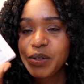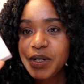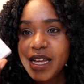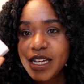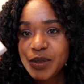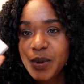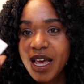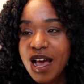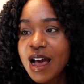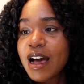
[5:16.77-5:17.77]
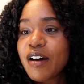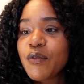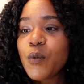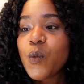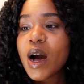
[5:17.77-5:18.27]
next we have
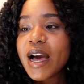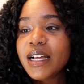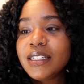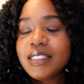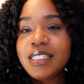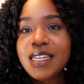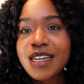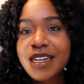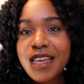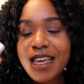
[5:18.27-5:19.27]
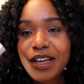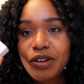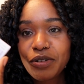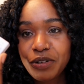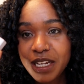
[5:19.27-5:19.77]
Wild DNA
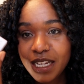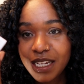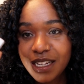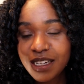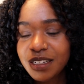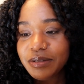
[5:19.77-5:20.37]
Green.